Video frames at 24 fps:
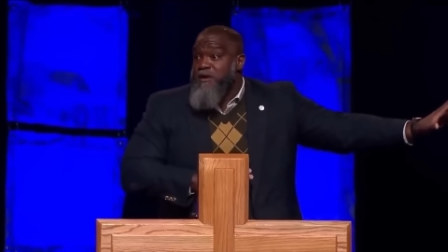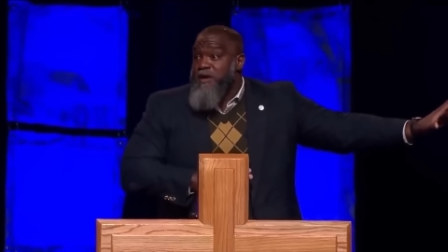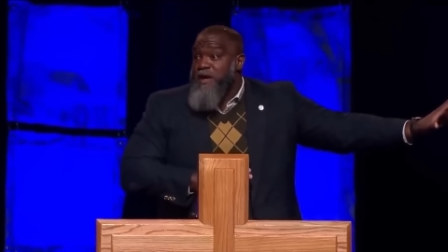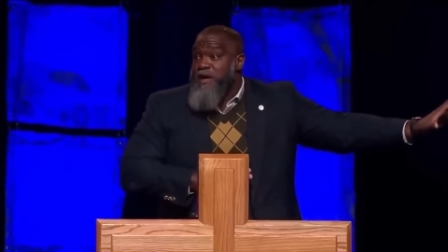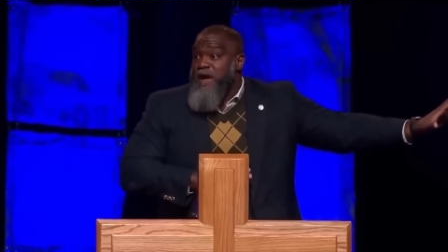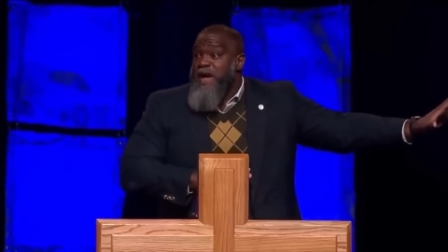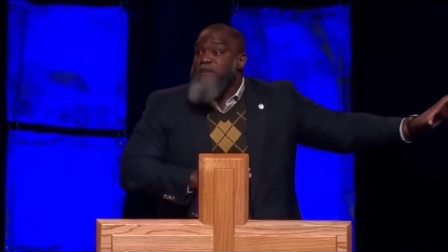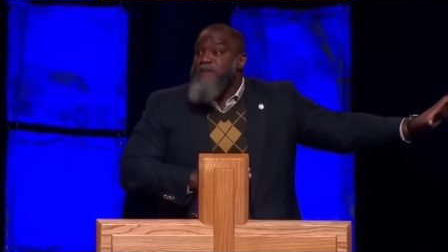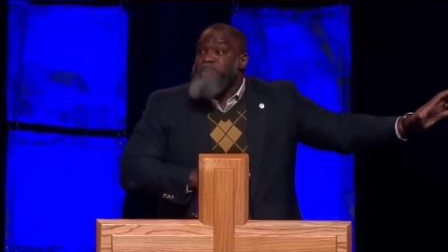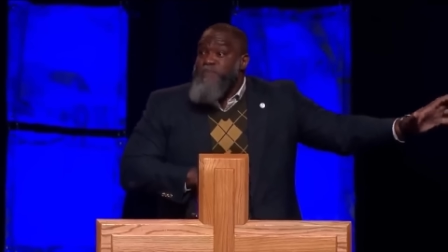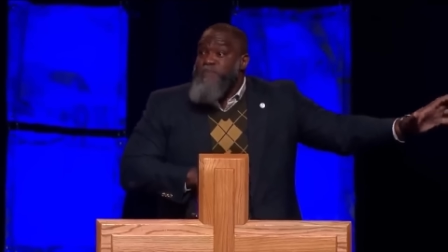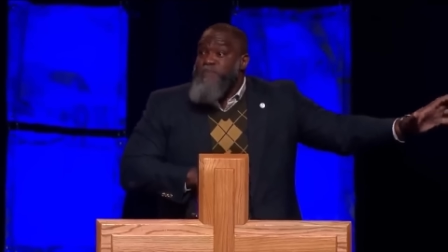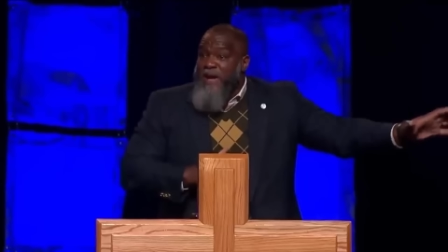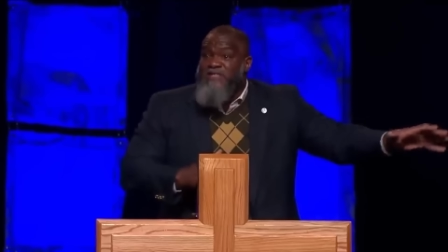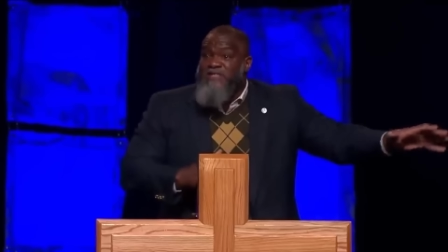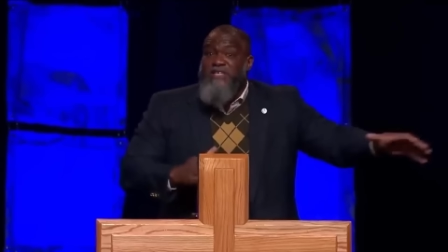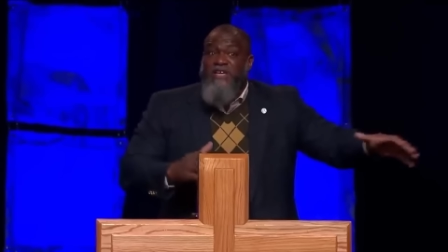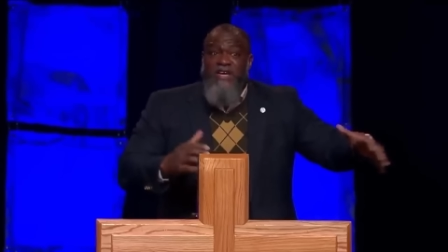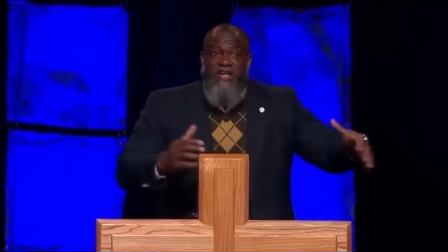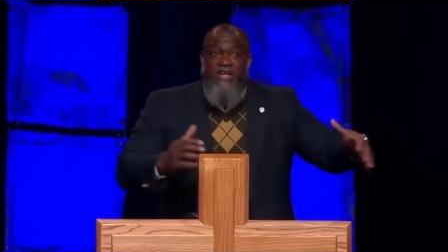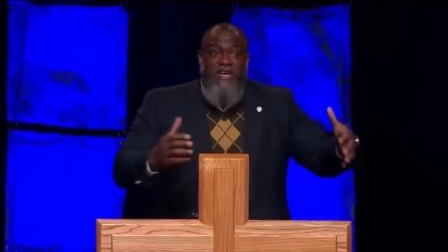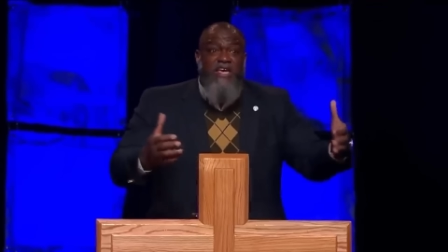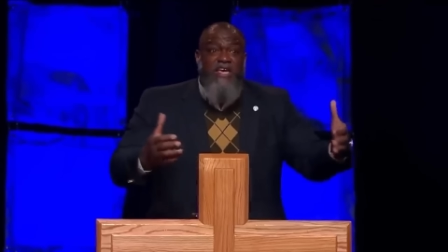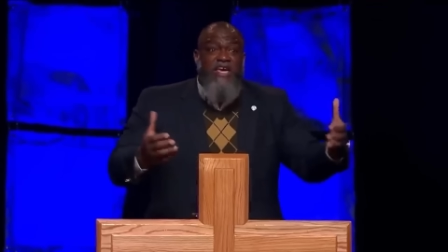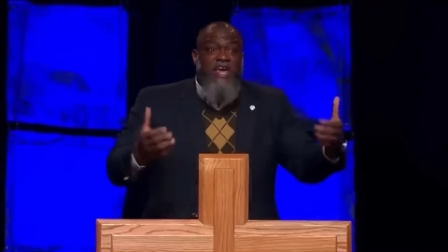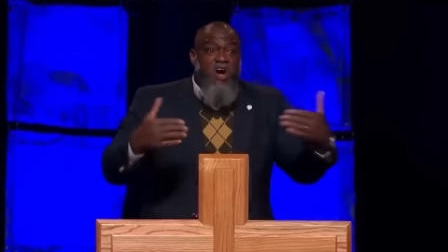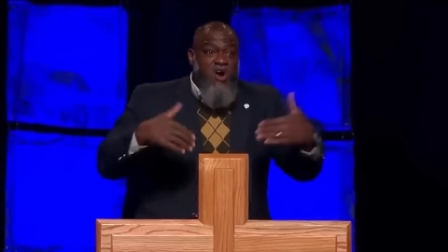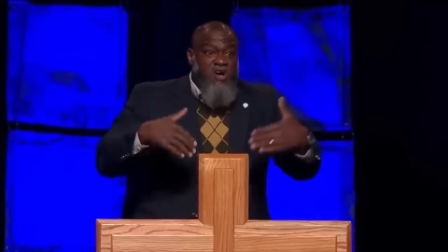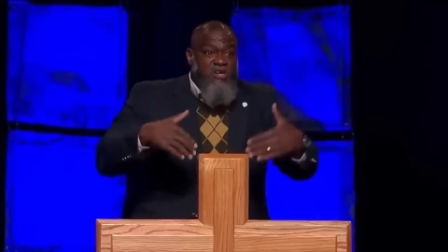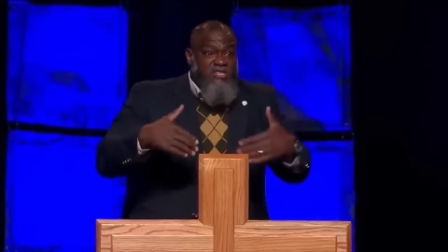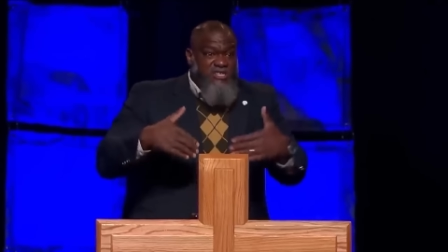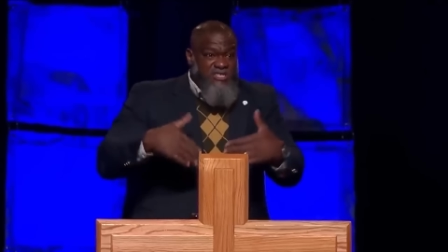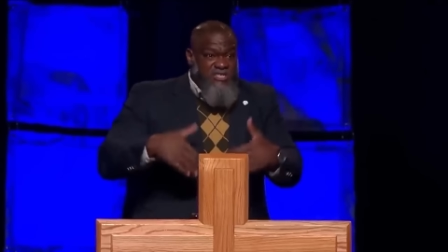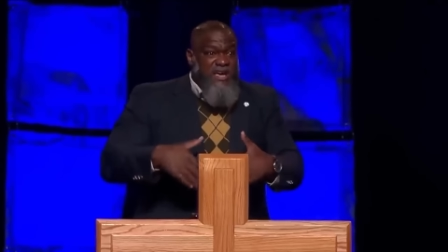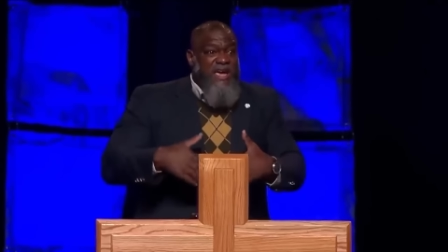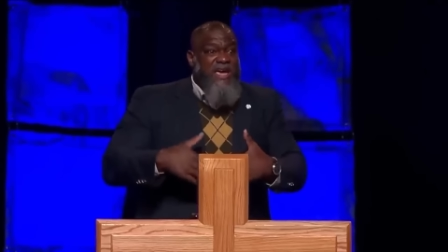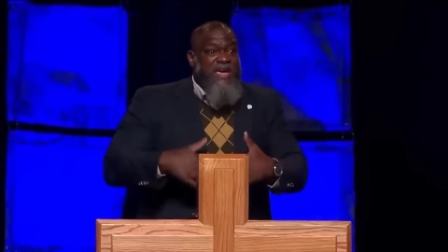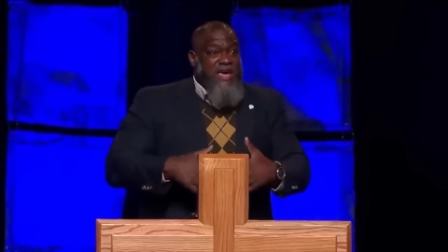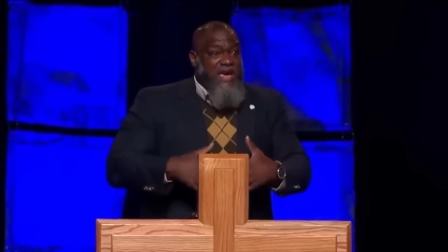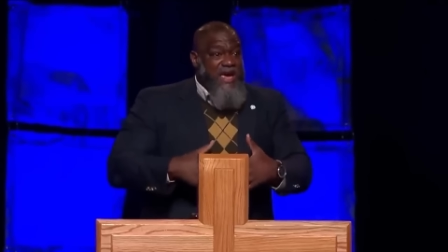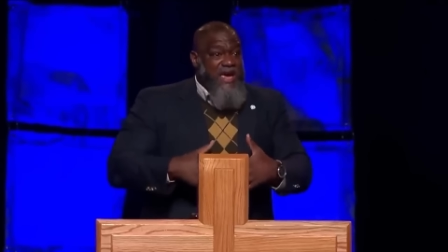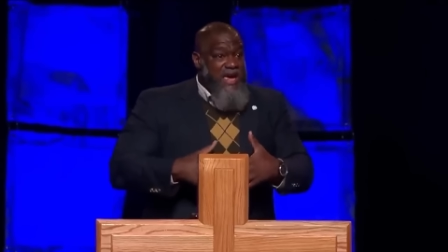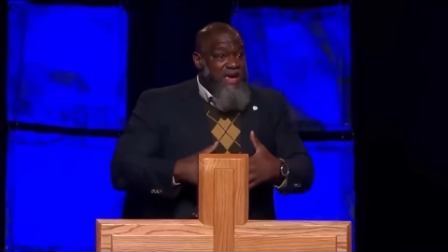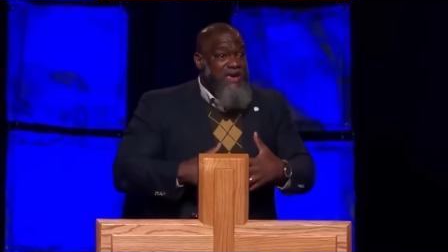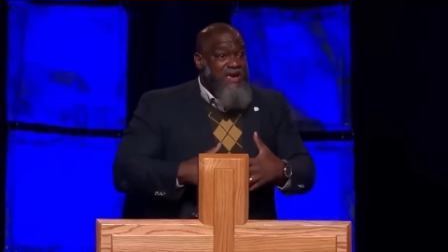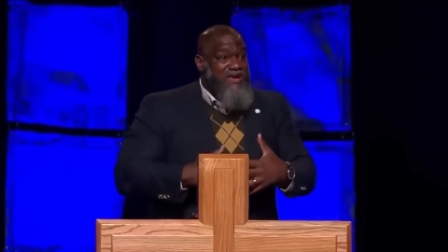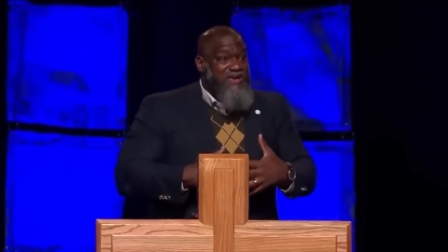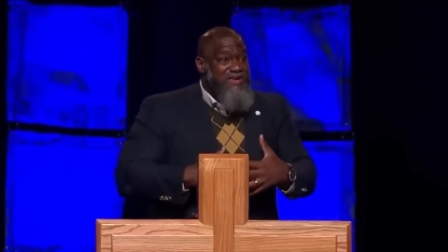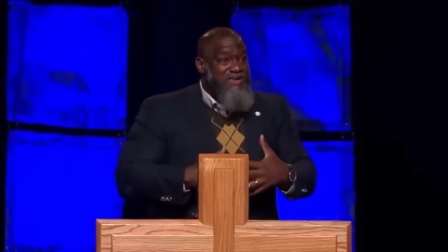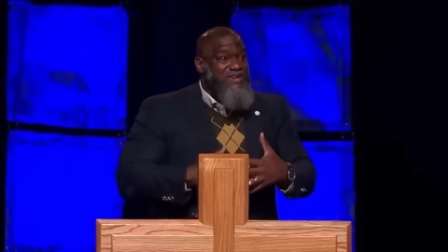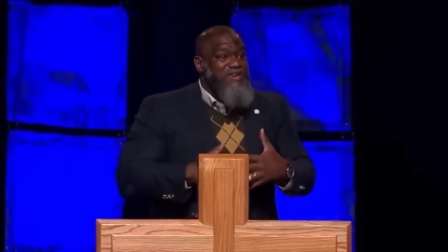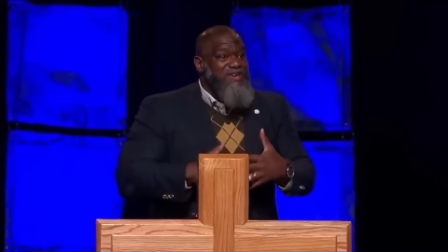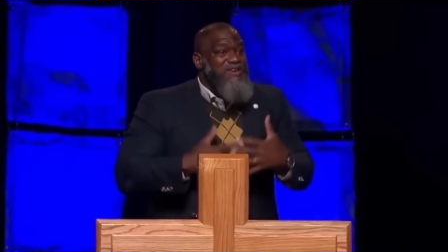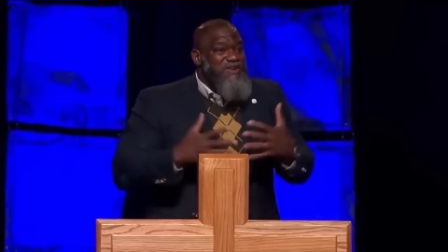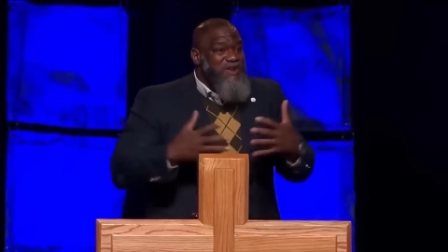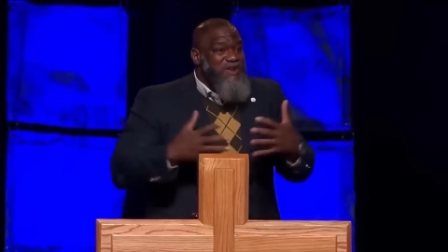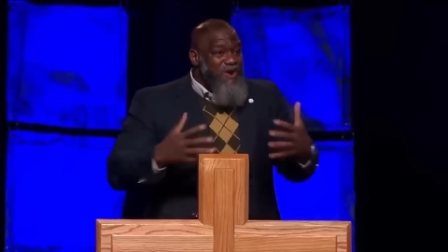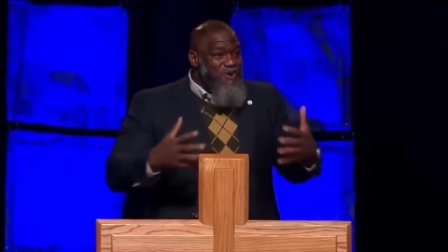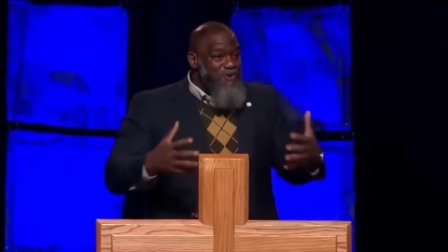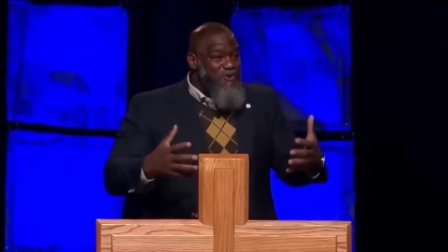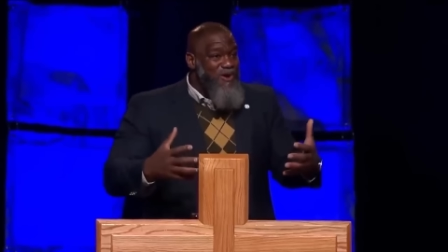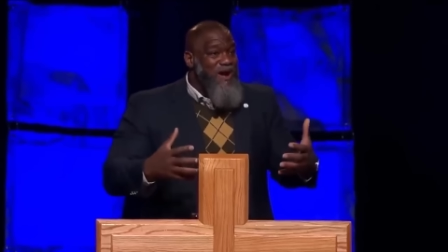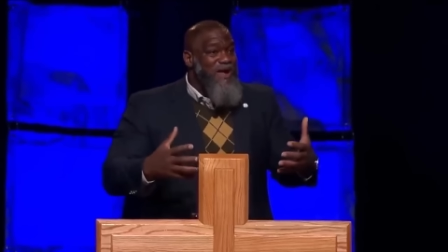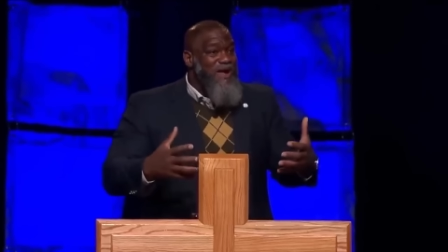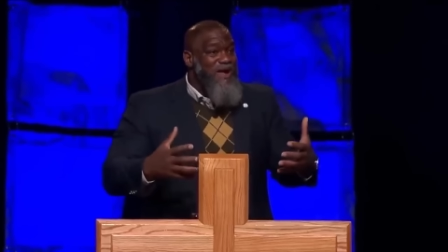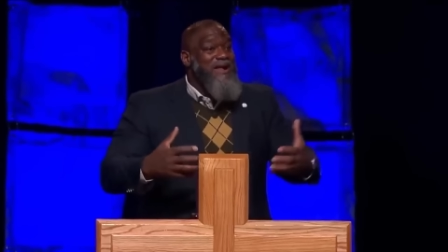and basically are saying, you know what?